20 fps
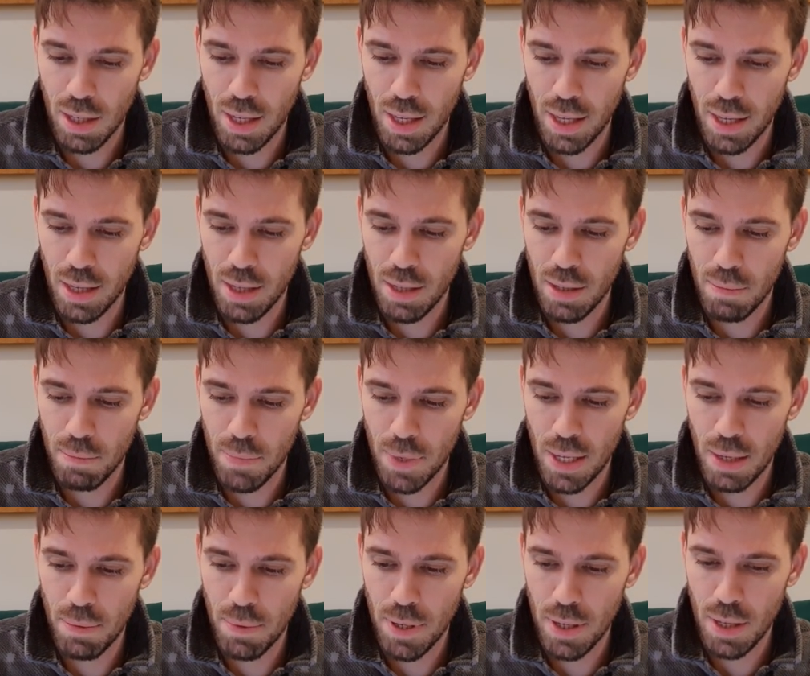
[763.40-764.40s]
Here,
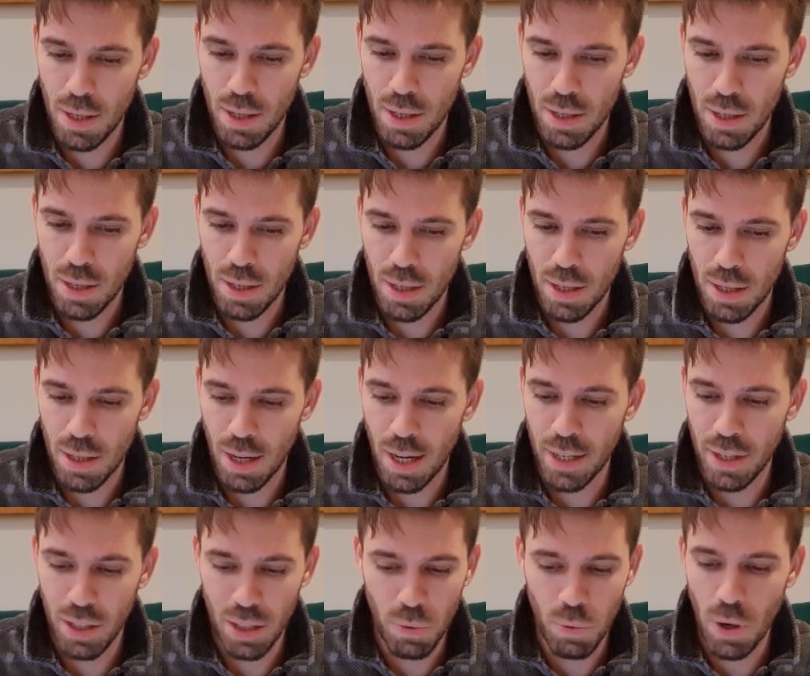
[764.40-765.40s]
maybe?
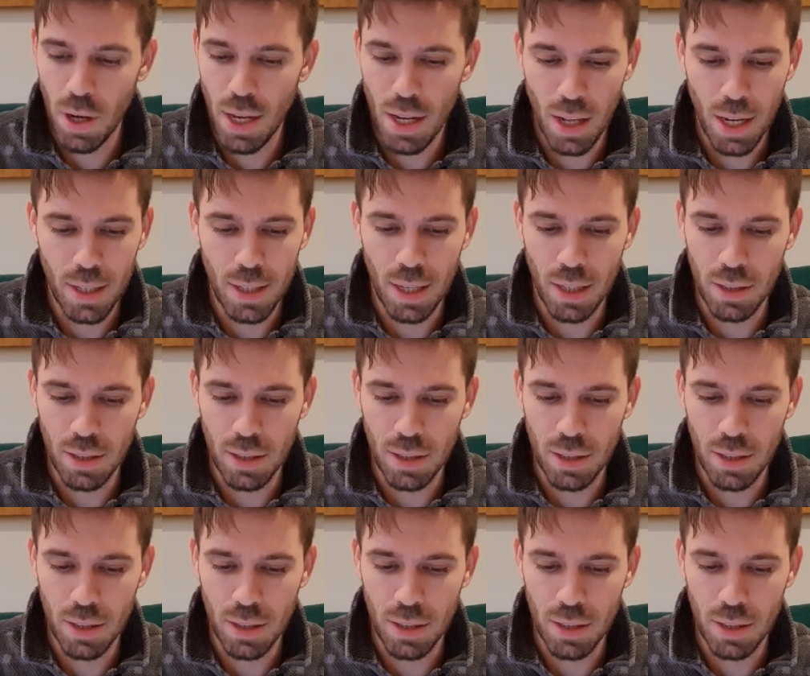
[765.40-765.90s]
I don't know why I like